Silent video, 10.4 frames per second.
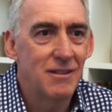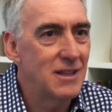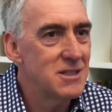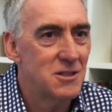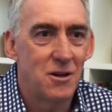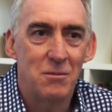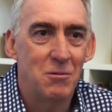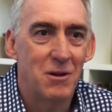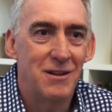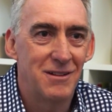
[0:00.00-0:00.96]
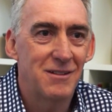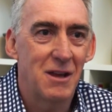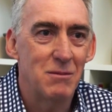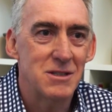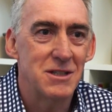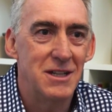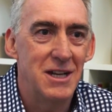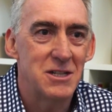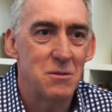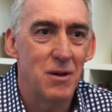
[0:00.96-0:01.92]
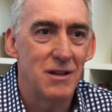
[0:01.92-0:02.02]
that's the time you want to come and see a
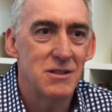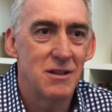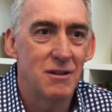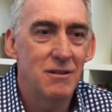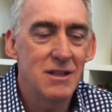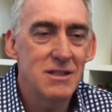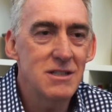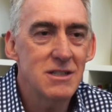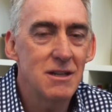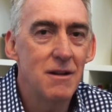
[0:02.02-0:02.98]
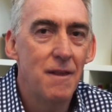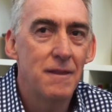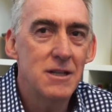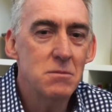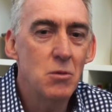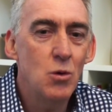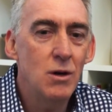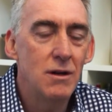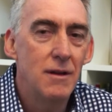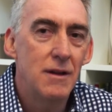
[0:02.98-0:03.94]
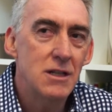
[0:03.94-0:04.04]
naturopath. So
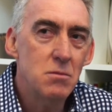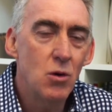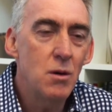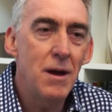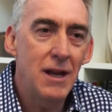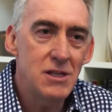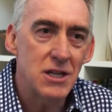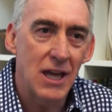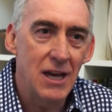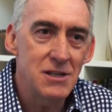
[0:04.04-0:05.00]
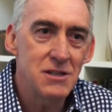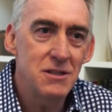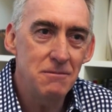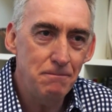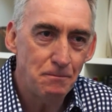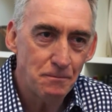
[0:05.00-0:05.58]
it's more about education,